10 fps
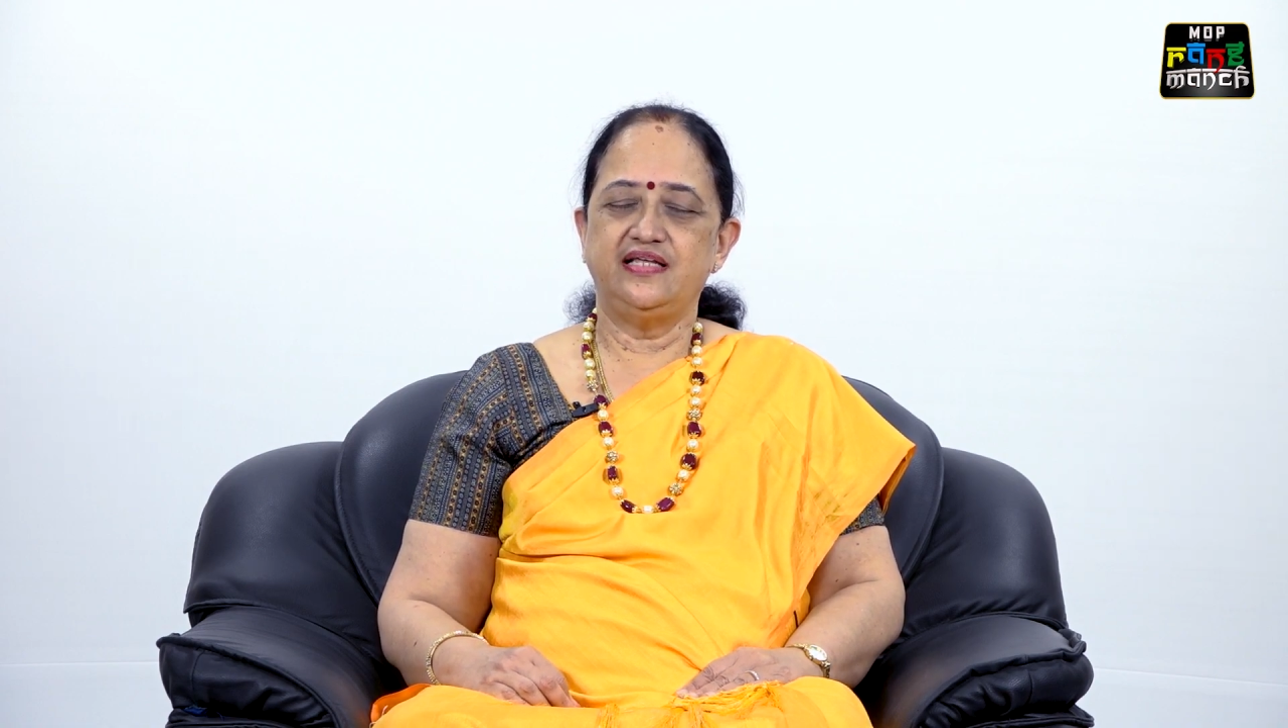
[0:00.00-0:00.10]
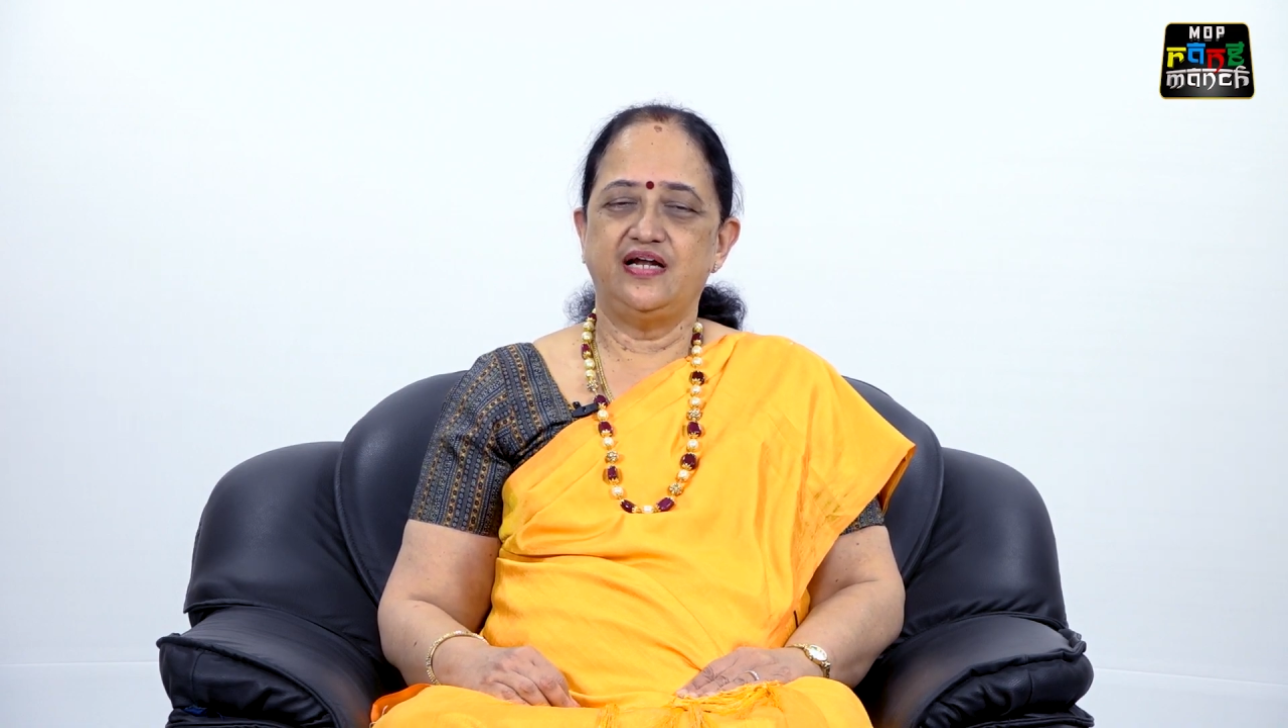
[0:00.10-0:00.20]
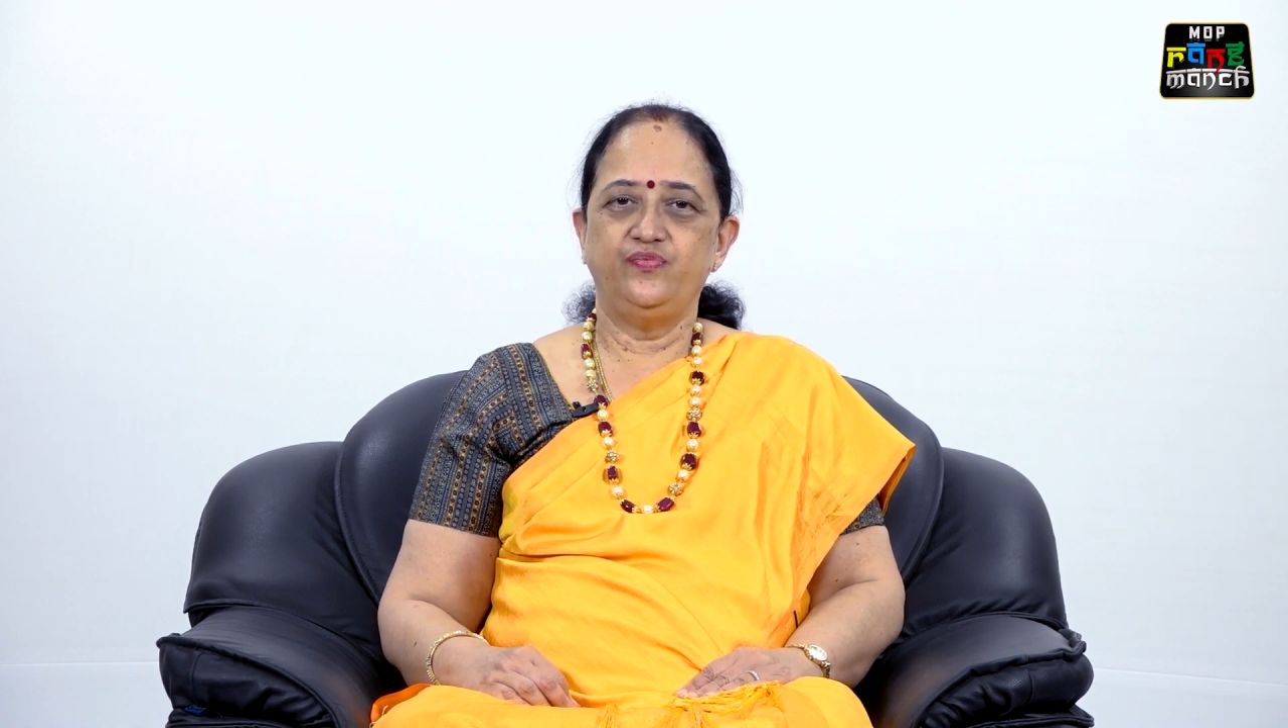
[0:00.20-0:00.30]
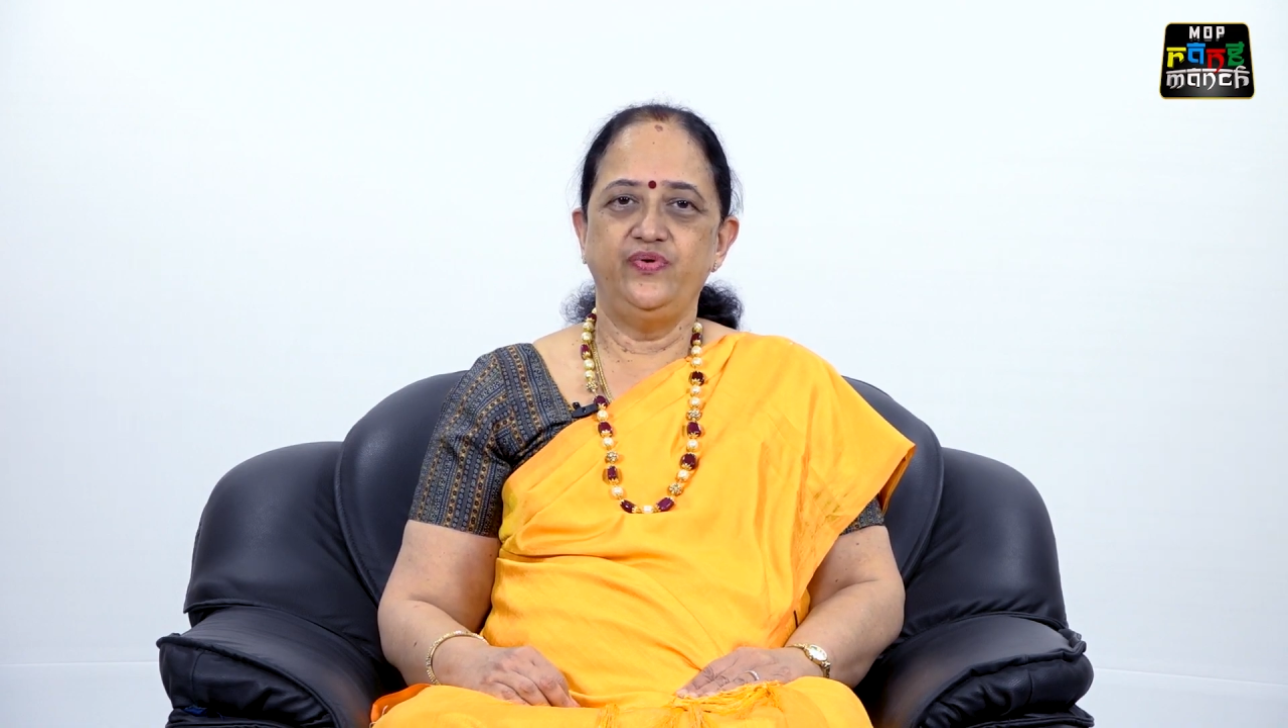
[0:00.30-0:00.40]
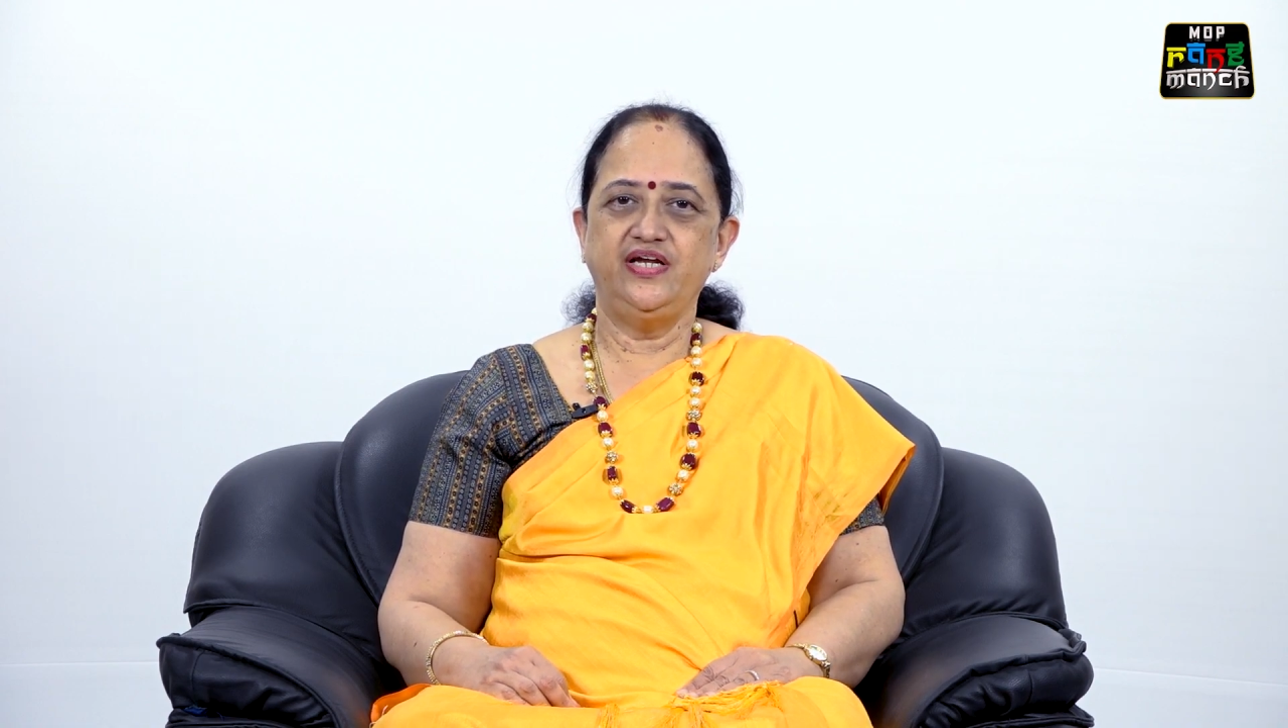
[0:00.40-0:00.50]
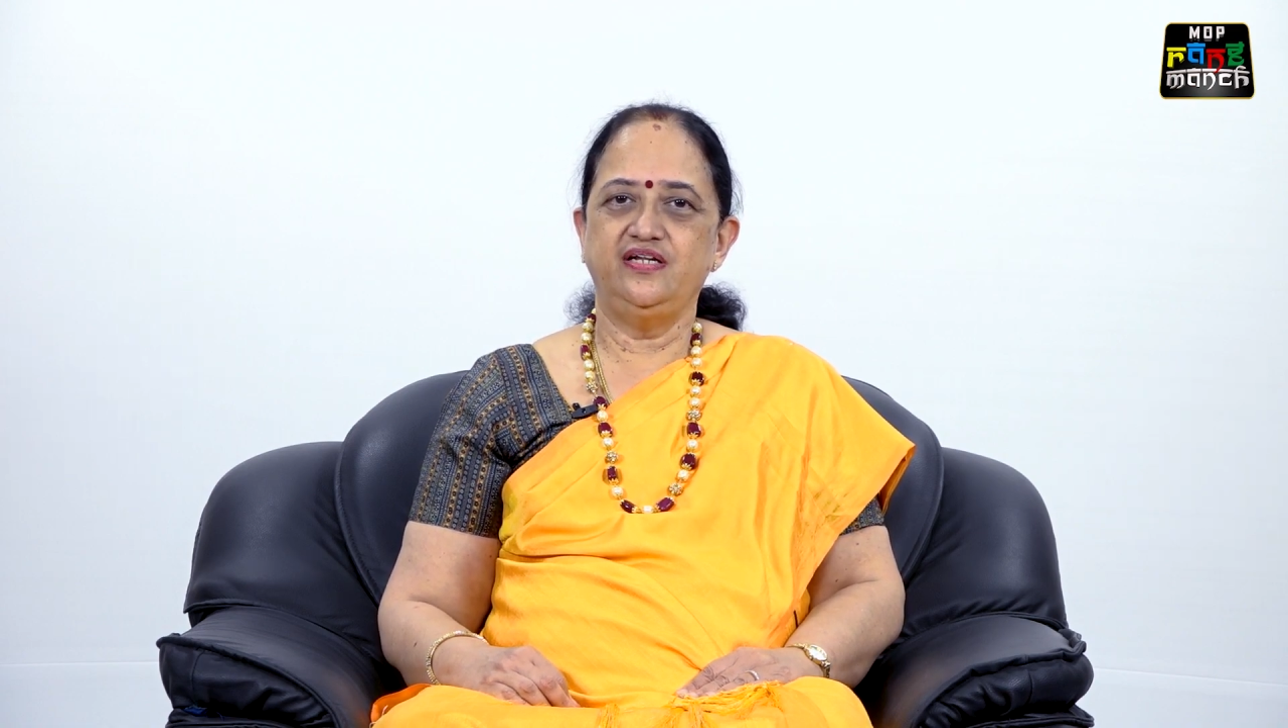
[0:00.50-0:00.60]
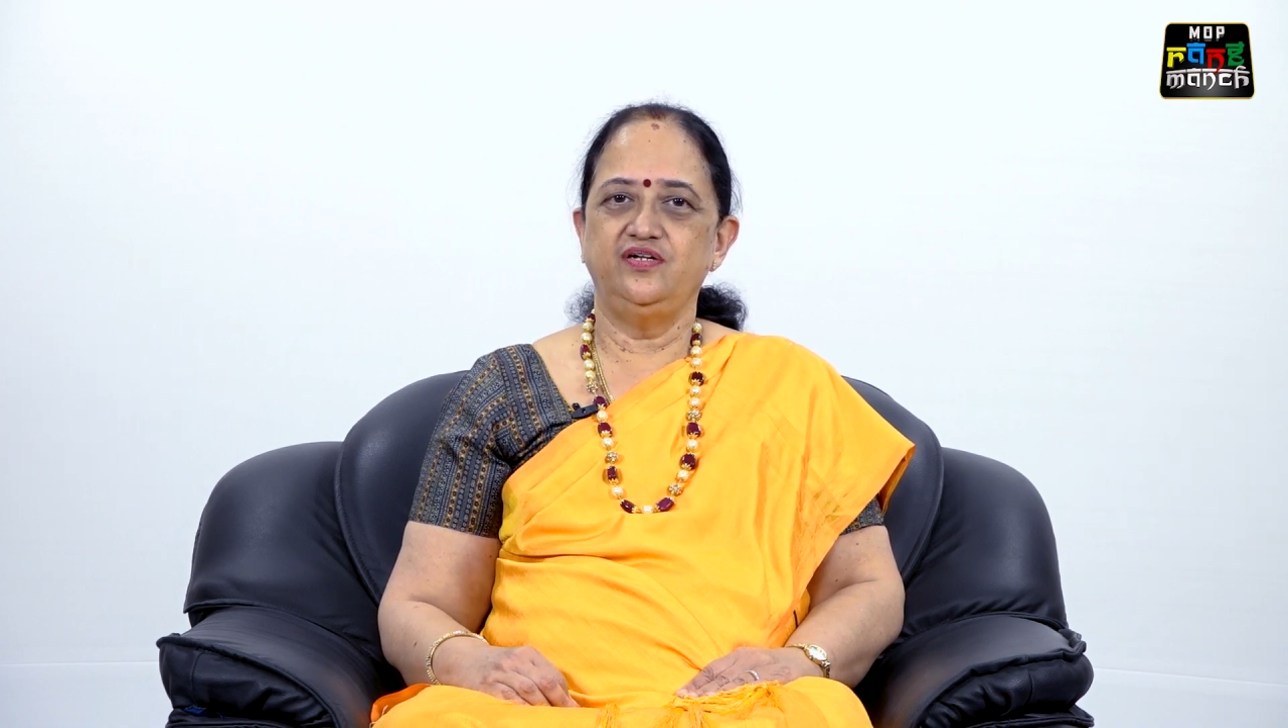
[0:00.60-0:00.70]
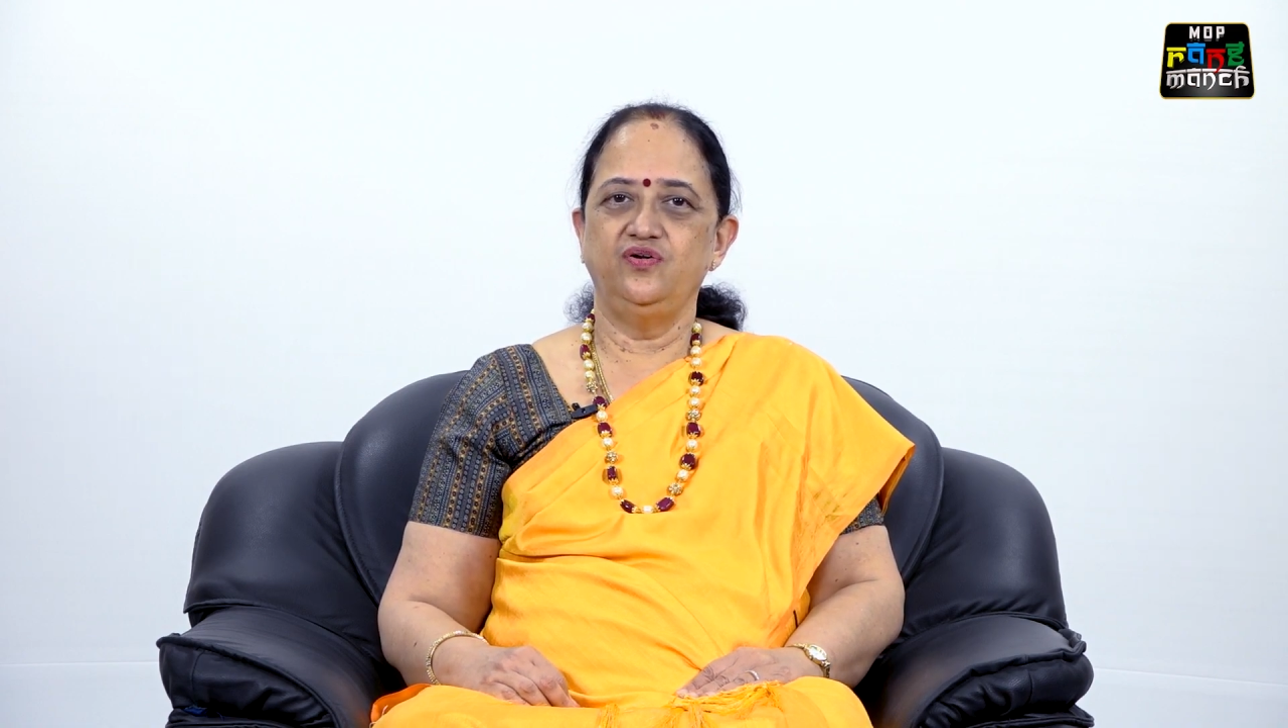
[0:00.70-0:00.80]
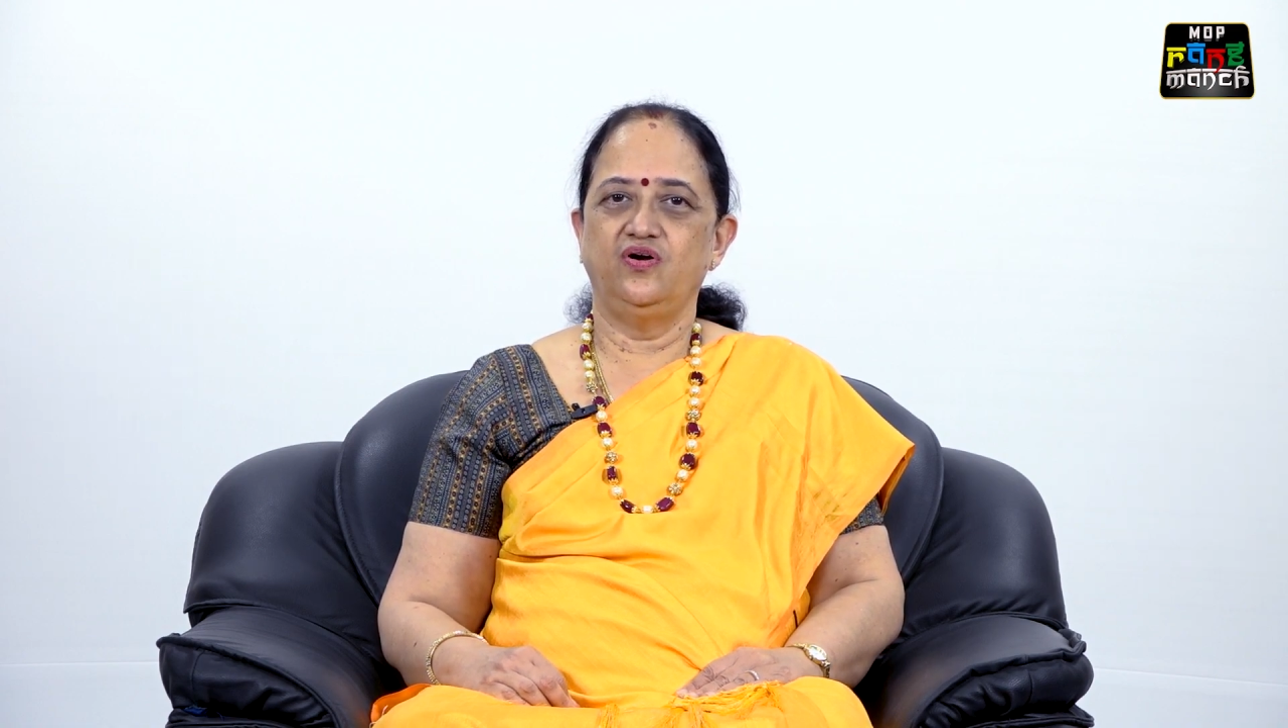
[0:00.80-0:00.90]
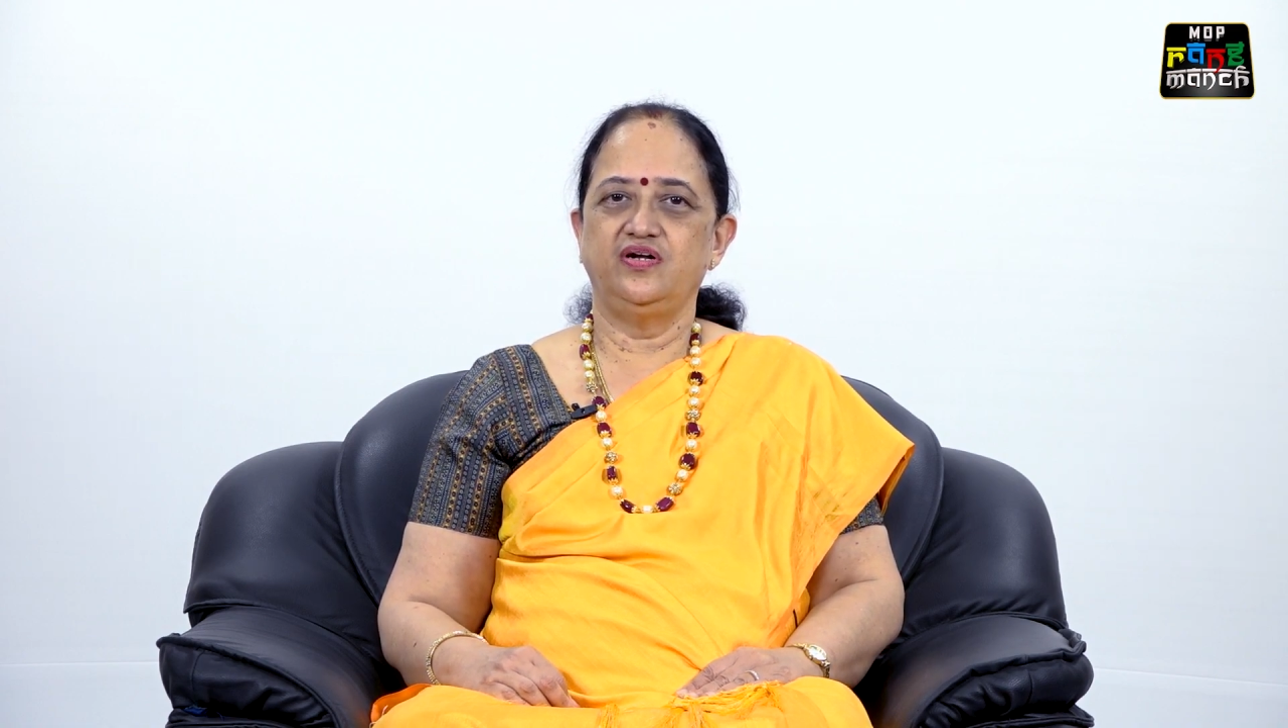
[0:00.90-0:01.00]
that we
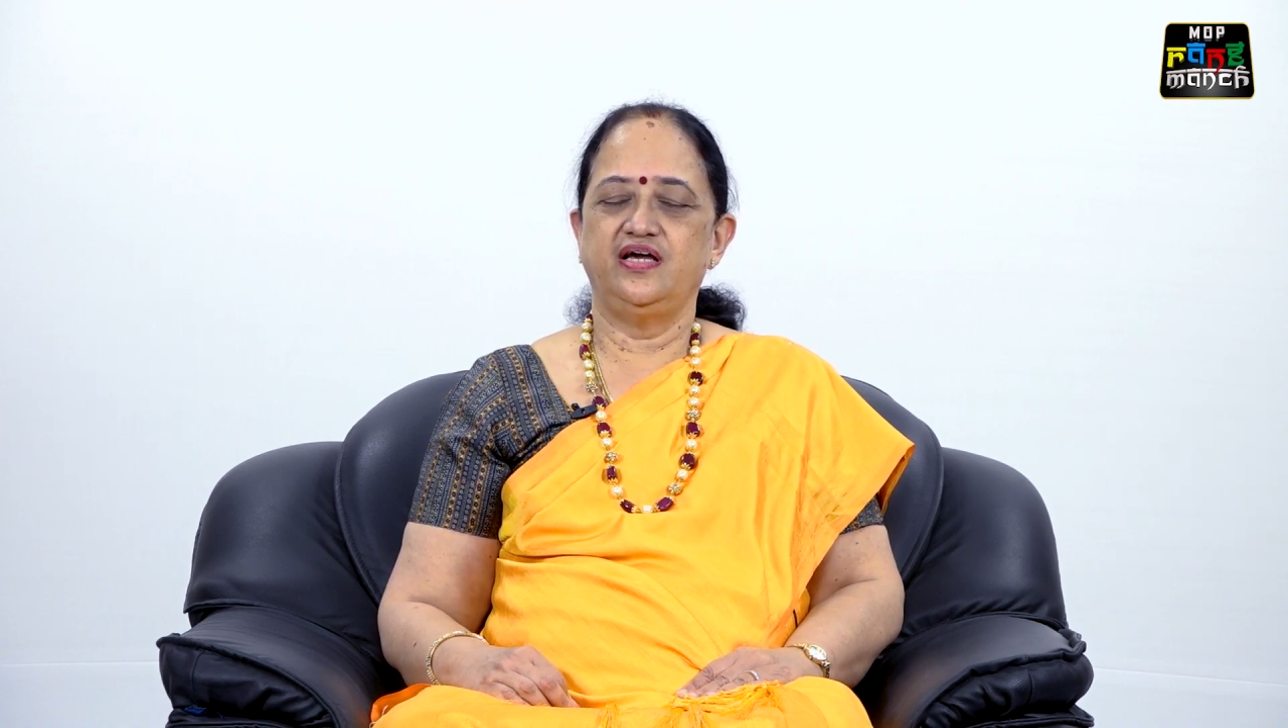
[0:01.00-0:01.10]
did not